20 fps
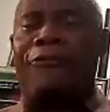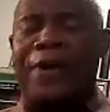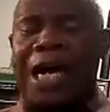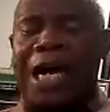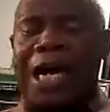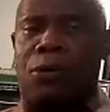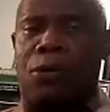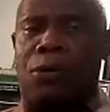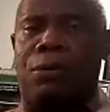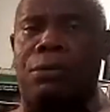
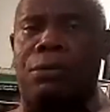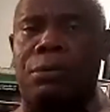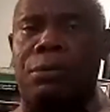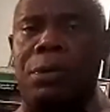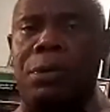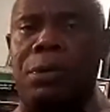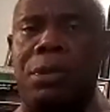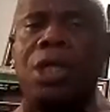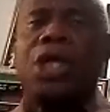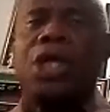valor.
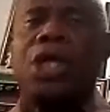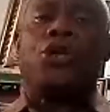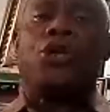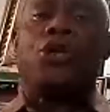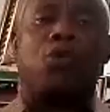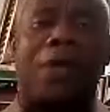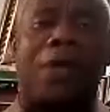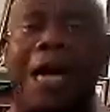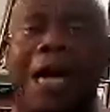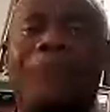
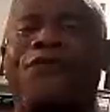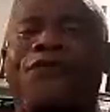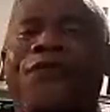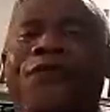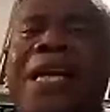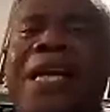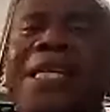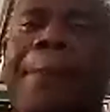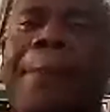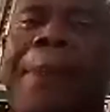You can
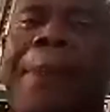fight the